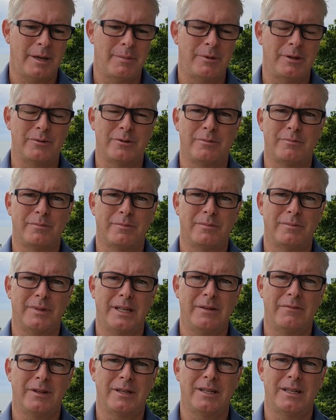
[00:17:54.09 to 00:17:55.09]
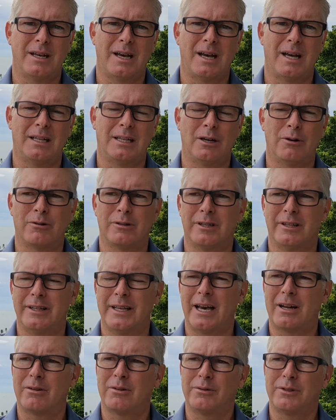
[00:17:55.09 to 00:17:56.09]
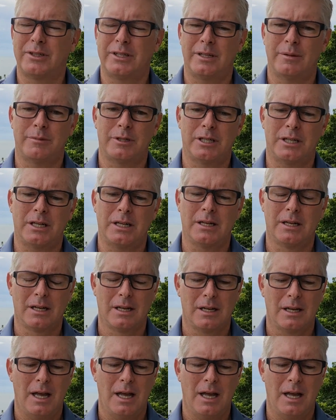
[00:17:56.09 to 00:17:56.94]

maybe it was even lower than that on CMC.